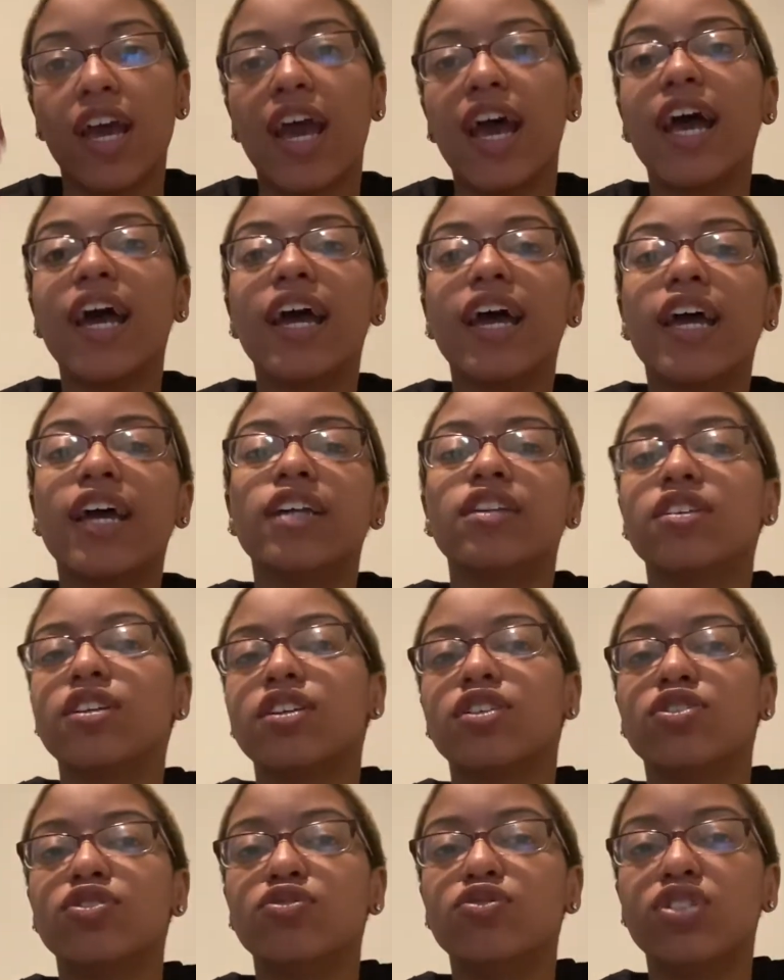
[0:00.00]
and
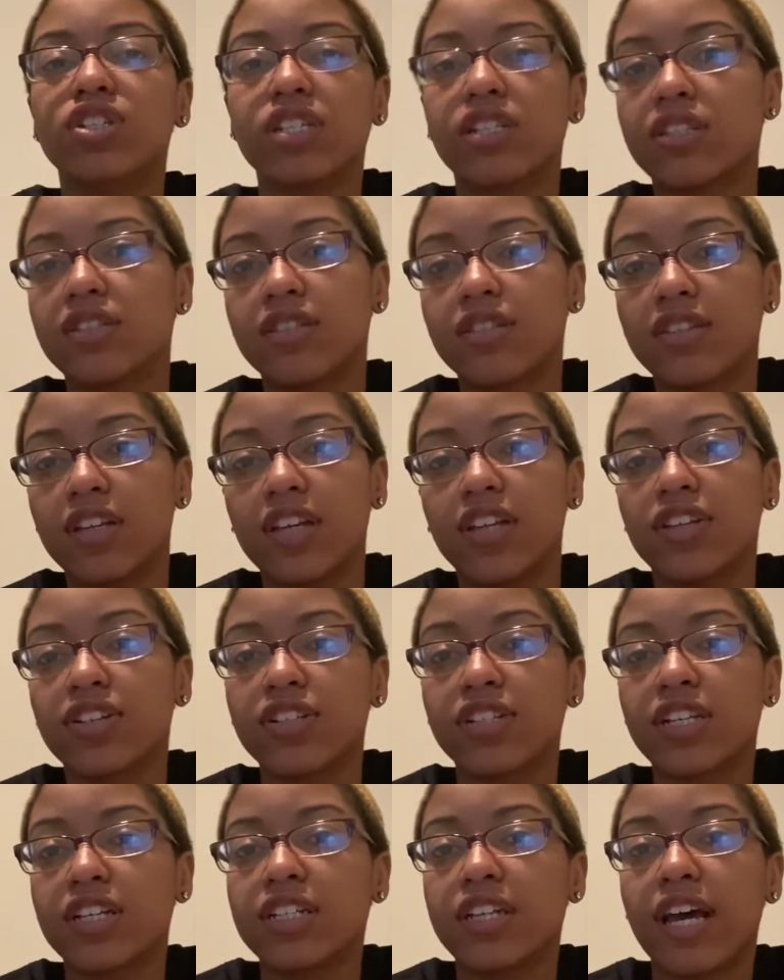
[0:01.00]
you just either
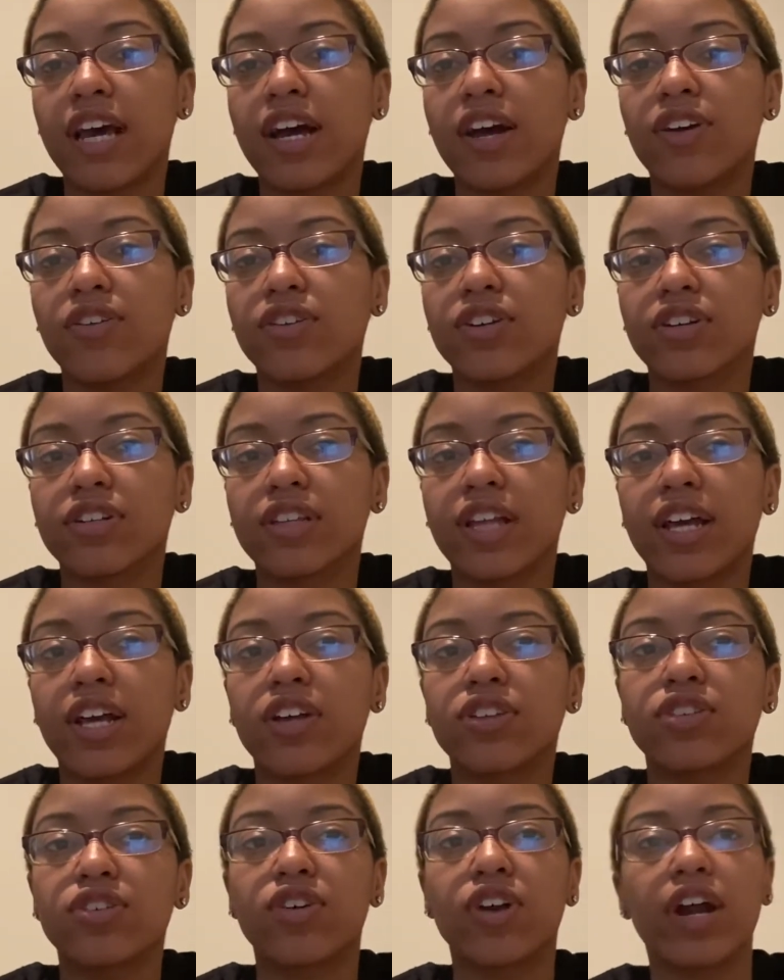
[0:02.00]
sit down or lay on
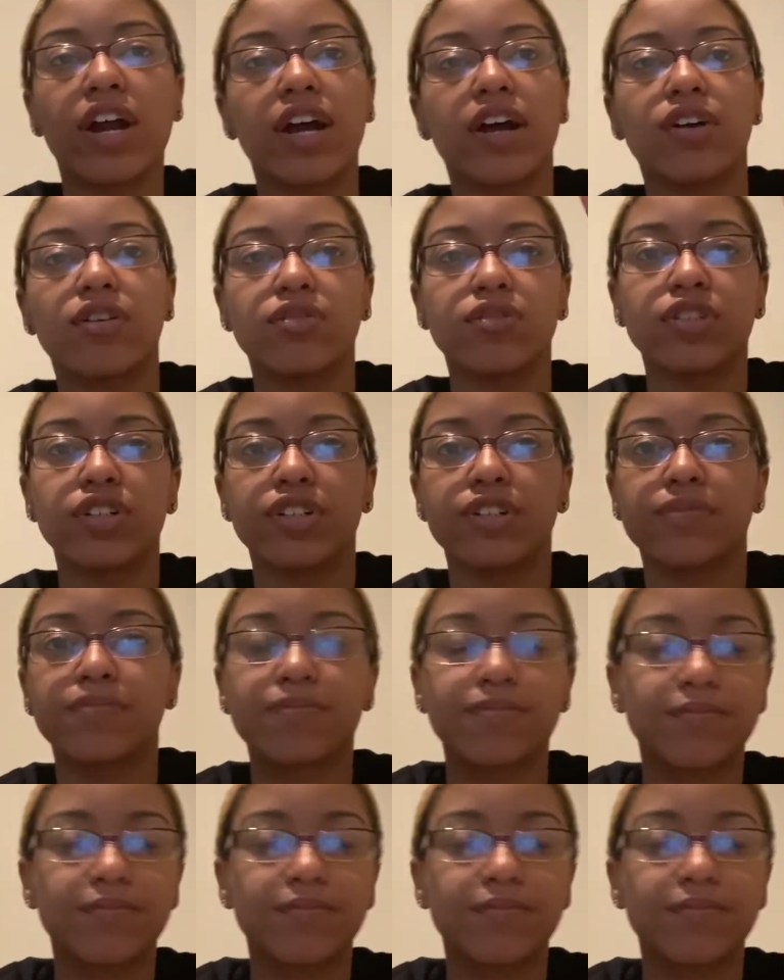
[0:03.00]
the ground or